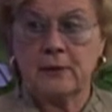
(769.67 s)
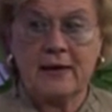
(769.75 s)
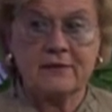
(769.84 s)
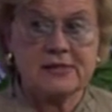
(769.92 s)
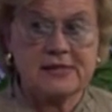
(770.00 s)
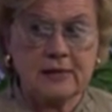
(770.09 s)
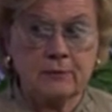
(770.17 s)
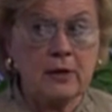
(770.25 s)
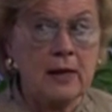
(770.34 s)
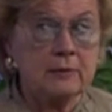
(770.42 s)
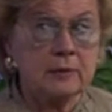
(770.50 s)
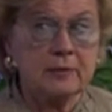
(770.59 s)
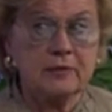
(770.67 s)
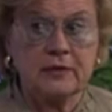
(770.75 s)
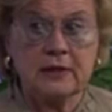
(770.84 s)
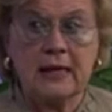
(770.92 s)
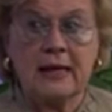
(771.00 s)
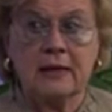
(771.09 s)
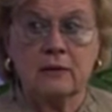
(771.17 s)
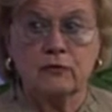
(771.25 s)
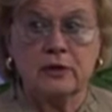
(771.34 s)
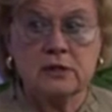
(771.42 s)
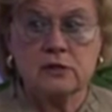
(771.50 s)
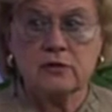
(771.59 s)
have the same problem if he had
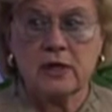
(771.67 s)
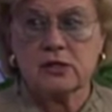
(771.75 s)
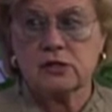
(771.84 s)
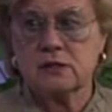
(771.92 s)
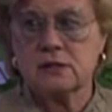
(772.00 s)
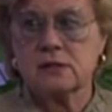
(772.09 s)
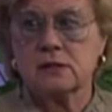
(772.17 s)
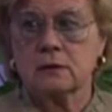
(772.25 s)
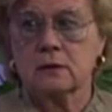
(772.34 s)
written directions?